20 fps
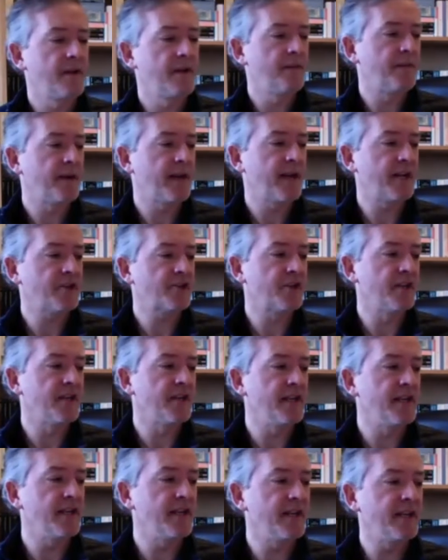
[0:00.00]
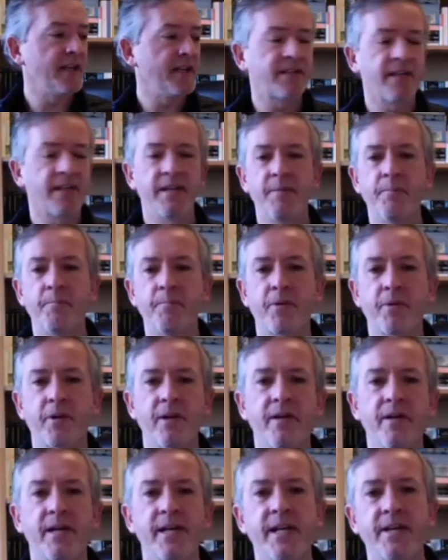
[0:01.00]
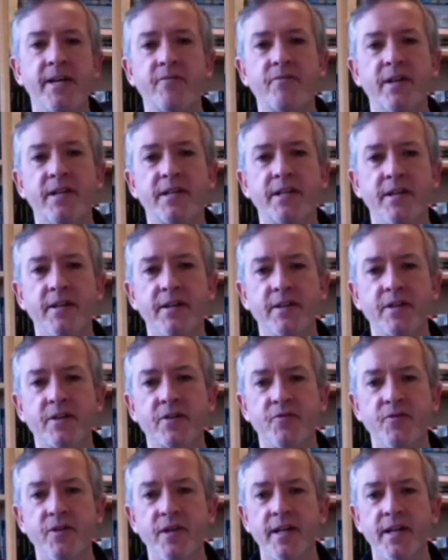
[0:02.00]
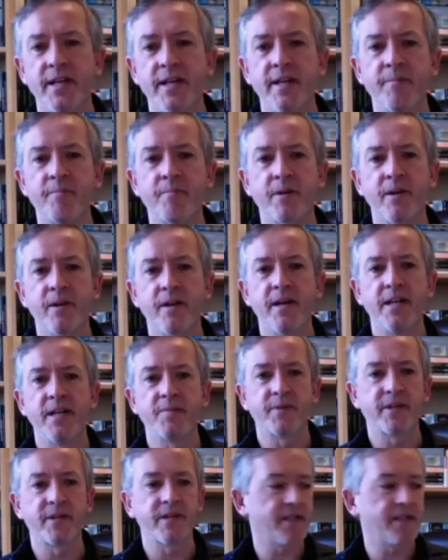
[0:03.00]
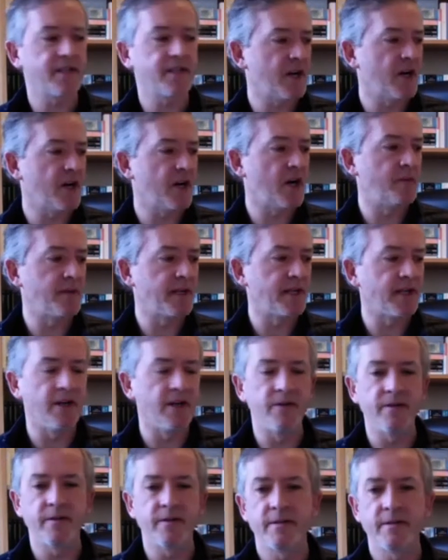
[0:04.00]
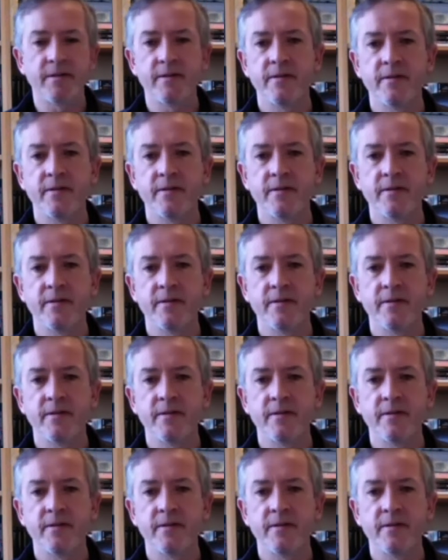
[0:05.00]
But actually, it's an implied resonance, really. It implies, because it's a harmony note,